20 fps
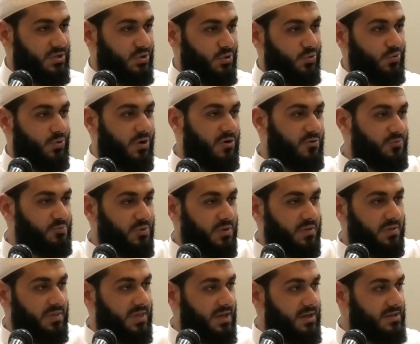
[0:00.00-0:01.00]
you grew up
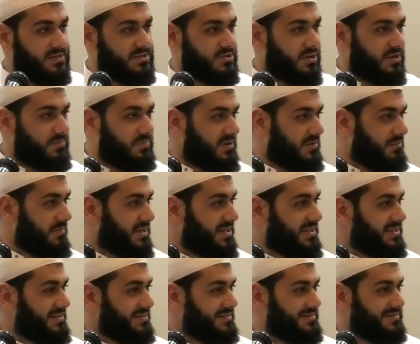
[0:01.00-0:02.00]
with, now he's got a bit of money.